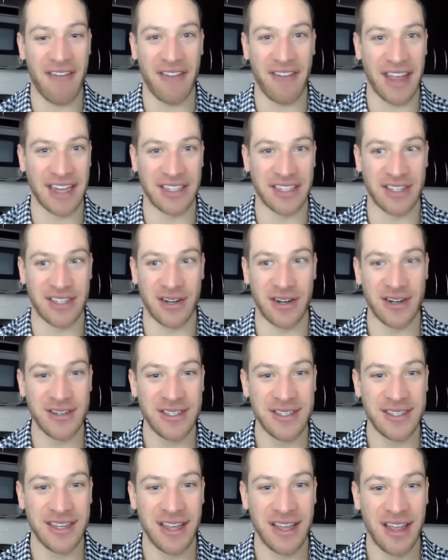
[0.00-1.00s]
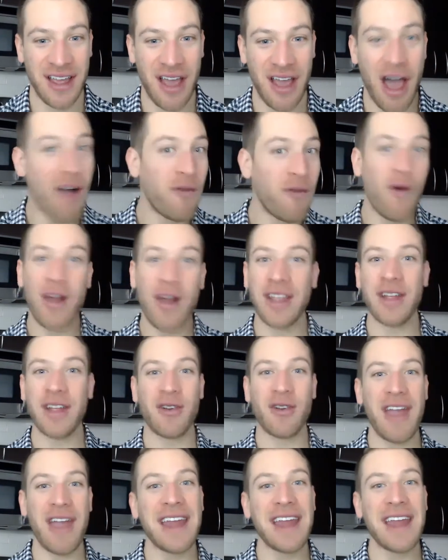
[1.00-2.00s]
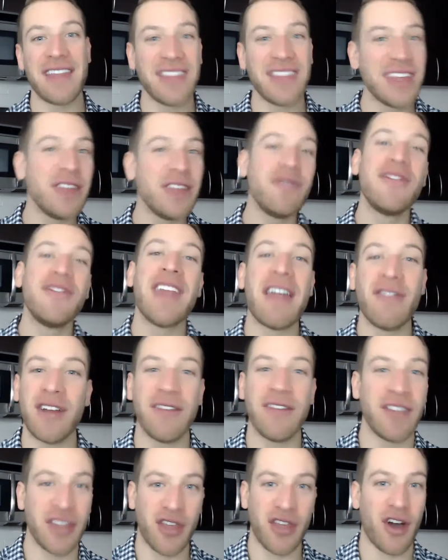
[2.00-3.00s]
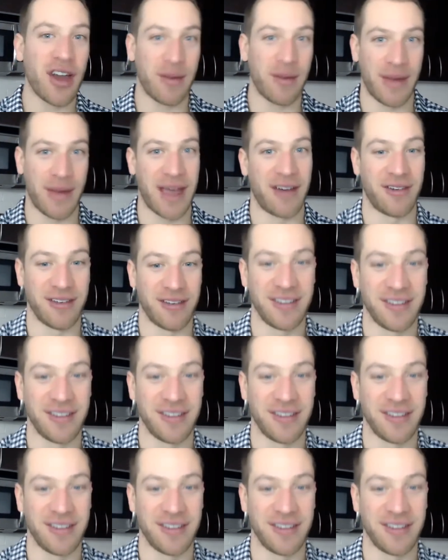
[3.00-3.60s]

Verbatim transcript: answers of what you're great at that you've never even thought about.